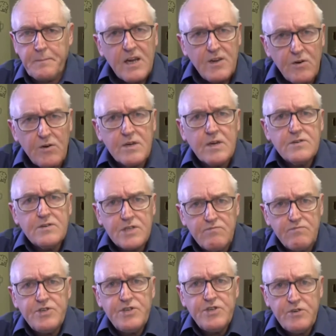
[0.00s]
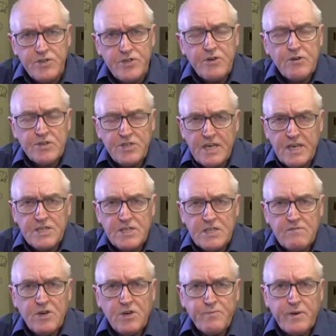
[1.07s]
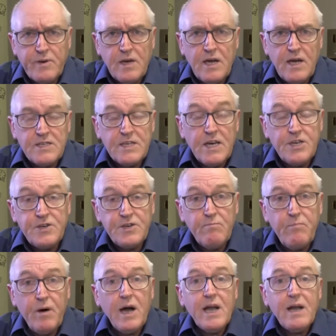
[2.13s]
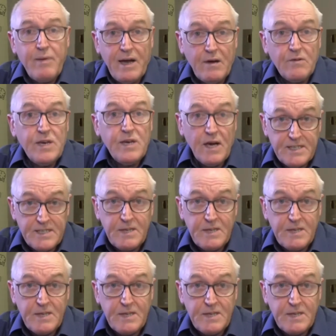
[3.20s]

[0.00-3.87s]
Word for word: you're going to reduce your chances of hospitalization by about ninety